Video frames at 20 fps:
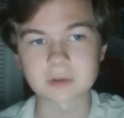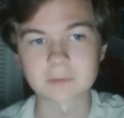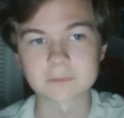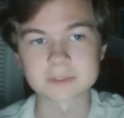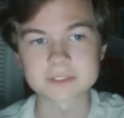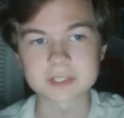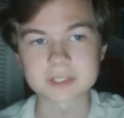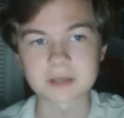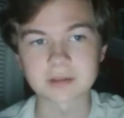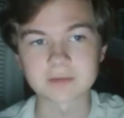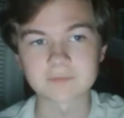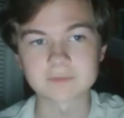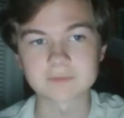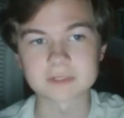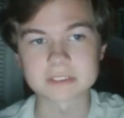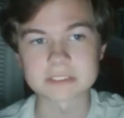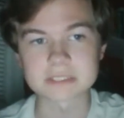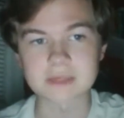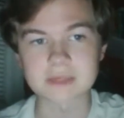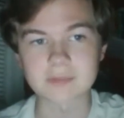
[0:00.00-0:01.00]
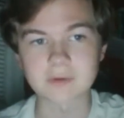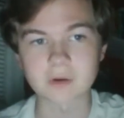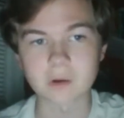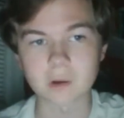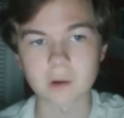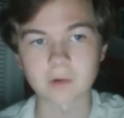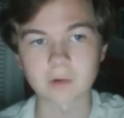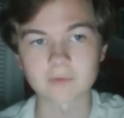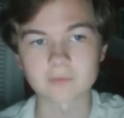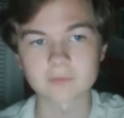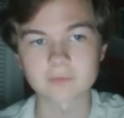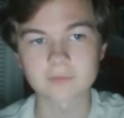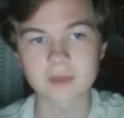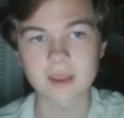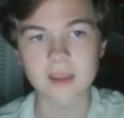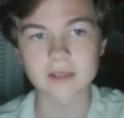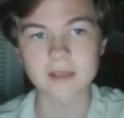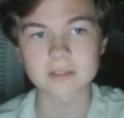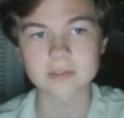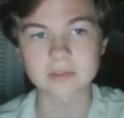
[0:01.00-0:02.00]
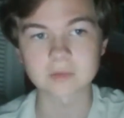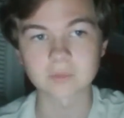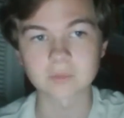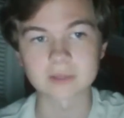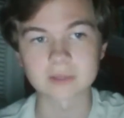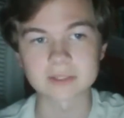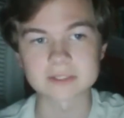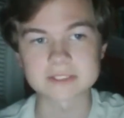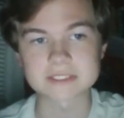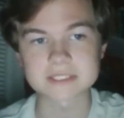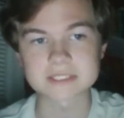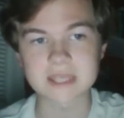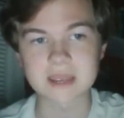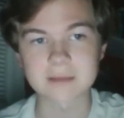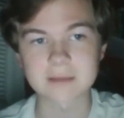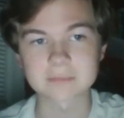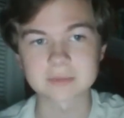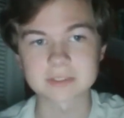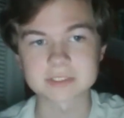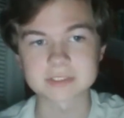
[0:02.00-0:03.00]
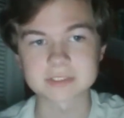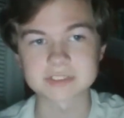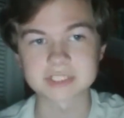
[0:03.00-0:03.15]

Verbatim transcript: Almost all of it is either hard fact or well-established,